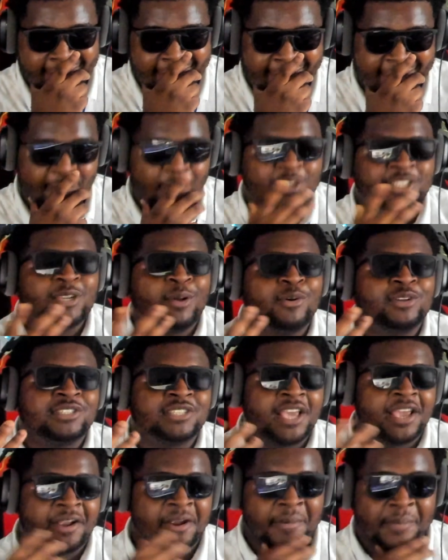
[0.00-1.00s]
I wish I was
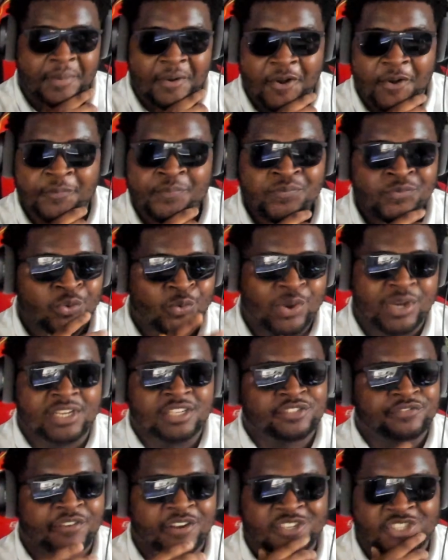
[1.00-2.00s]
here, bro, when
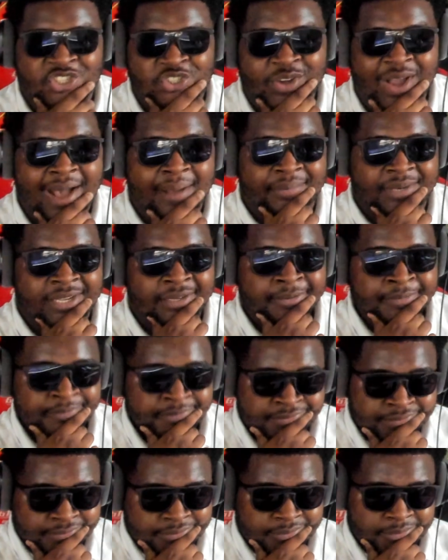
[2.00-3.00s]
this first dropped.
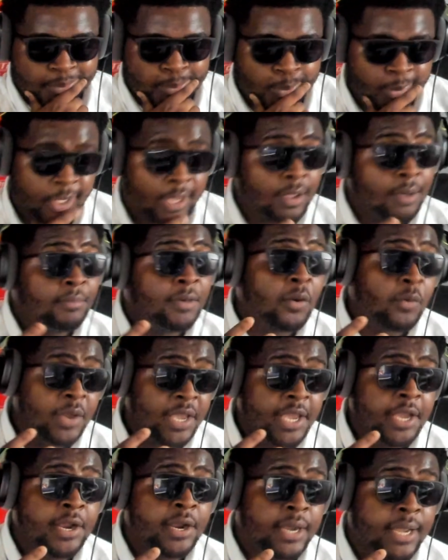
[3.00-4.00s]
But we're
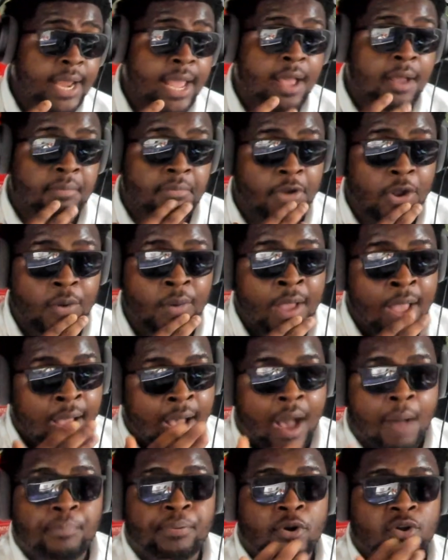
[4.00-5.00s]
here now, bro.
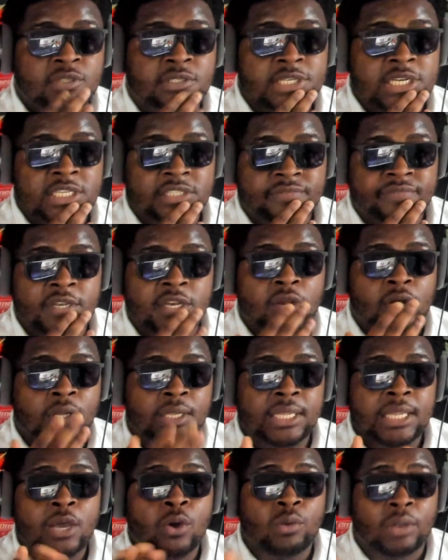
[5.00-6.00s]
I'm posting this video a
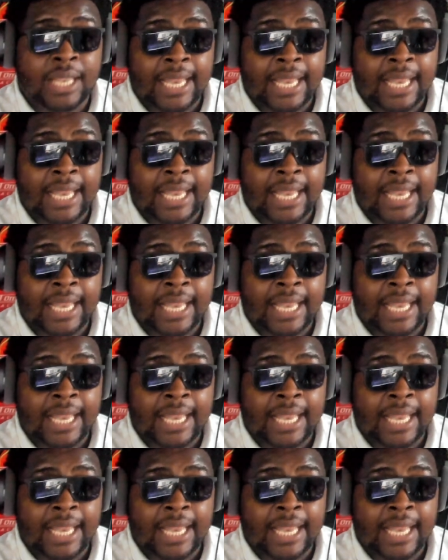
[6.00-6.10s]
little